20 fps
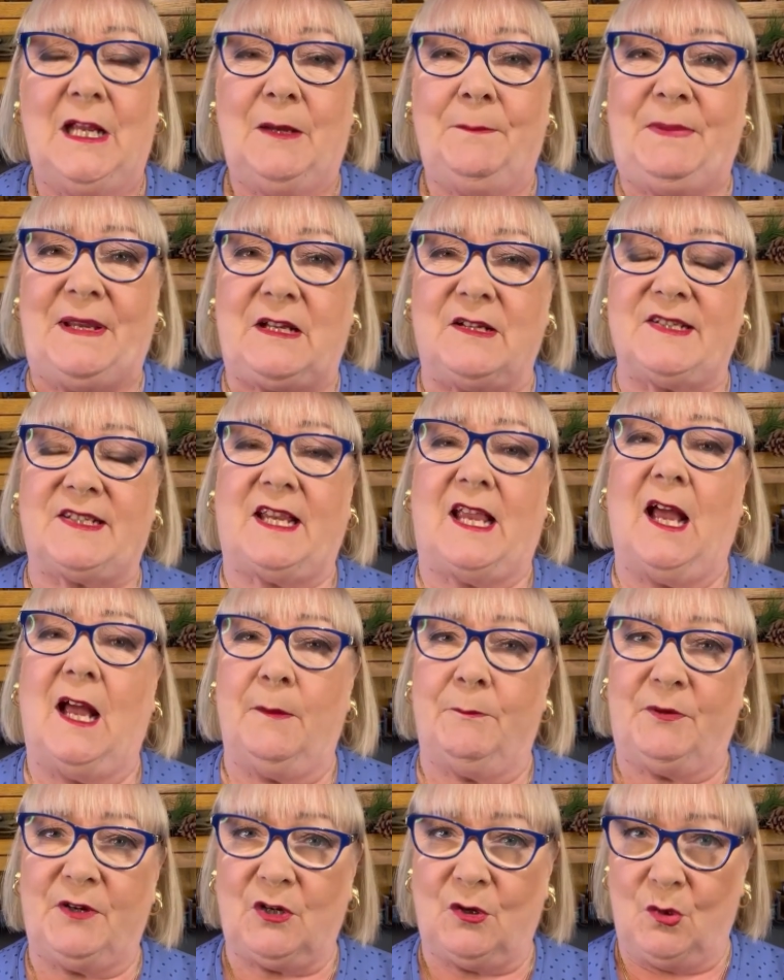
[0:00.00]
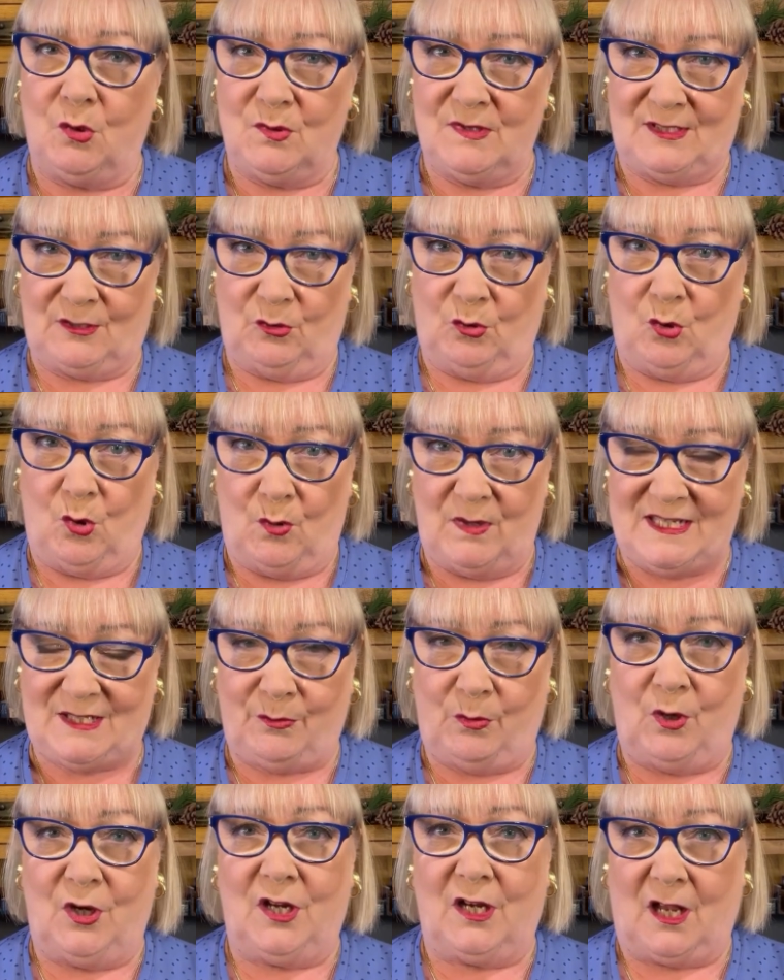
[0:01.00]
because Capricorns always
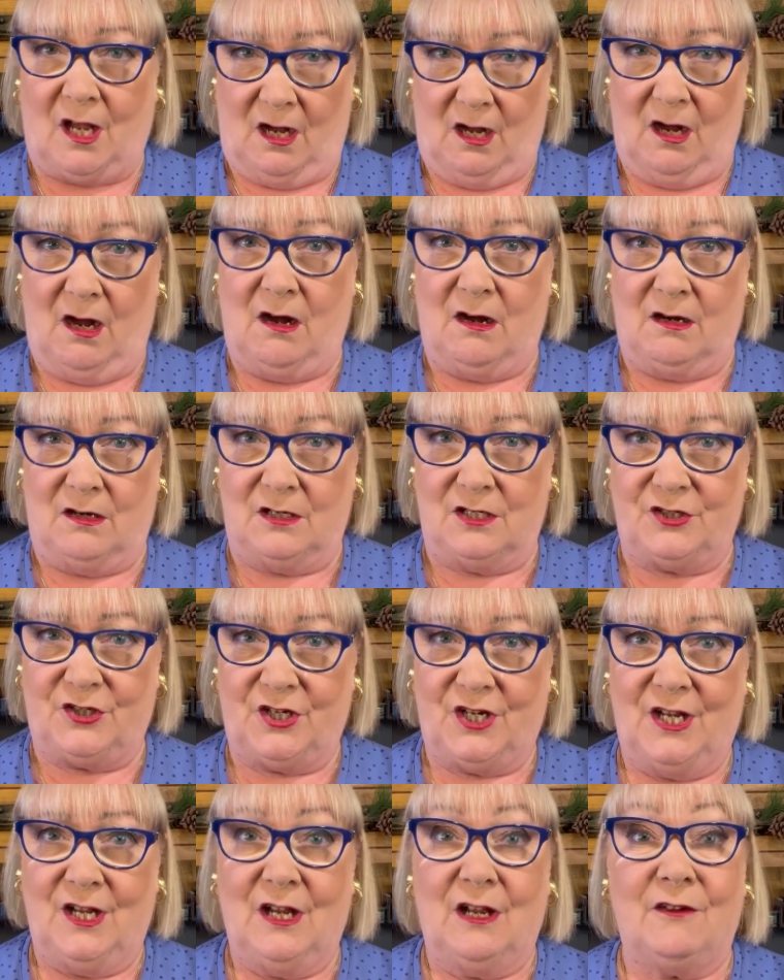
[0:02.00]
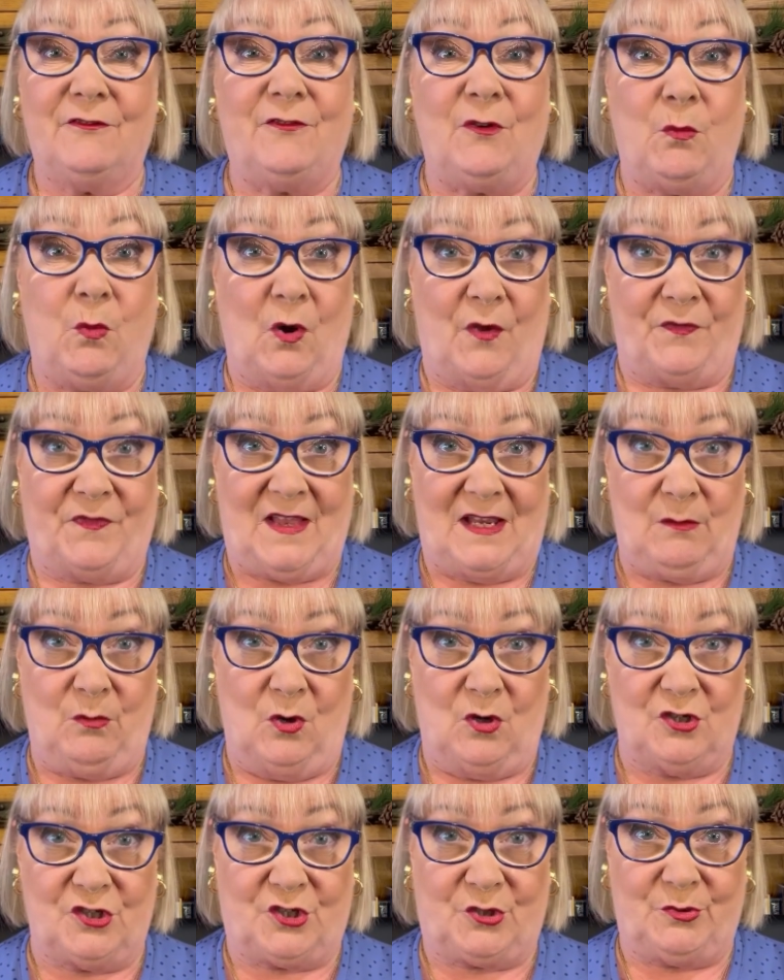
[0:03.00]
work hard for what they
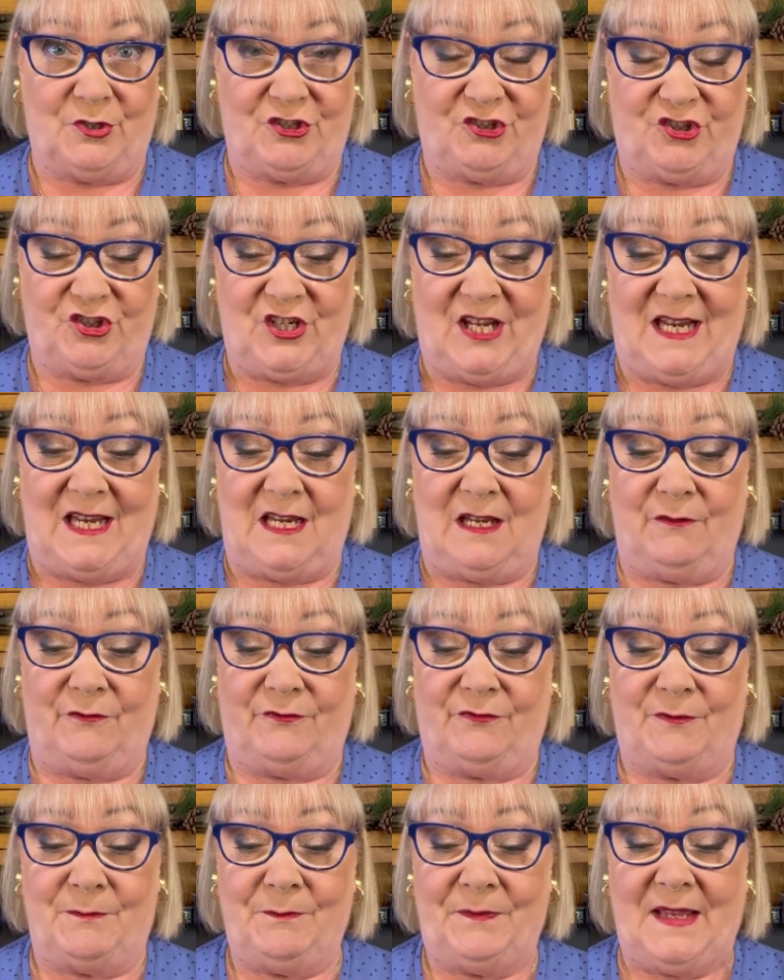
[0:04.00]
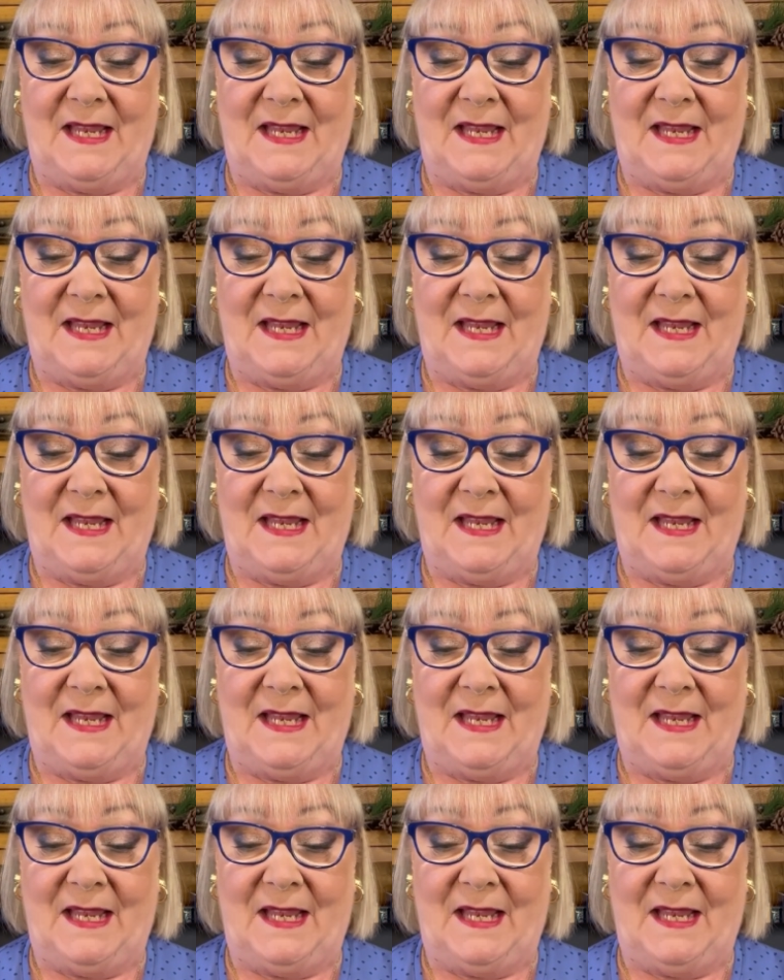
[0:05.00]
want to achieve.